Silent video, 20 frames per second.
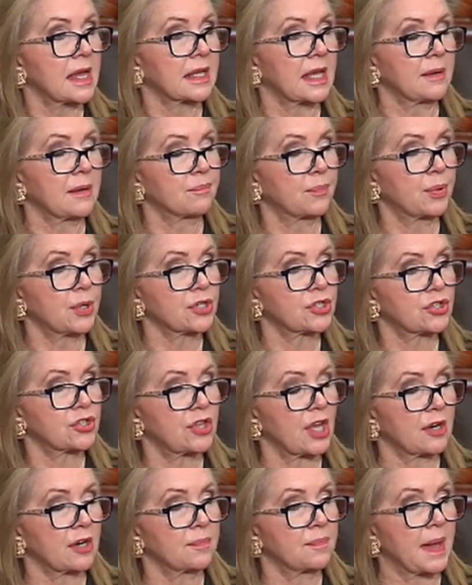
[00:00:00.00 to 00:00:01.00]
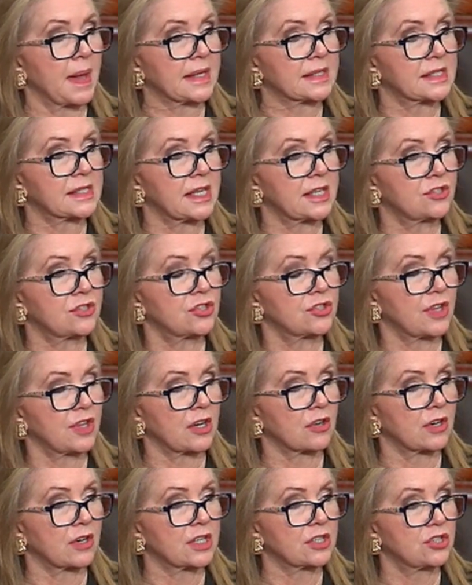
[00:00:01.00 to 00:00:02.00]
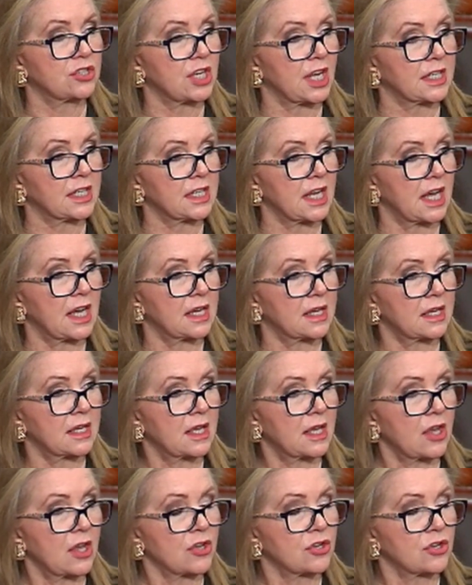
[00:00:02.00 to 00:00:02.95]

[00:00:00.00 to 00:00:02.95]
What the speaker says: can push their message, their agenda,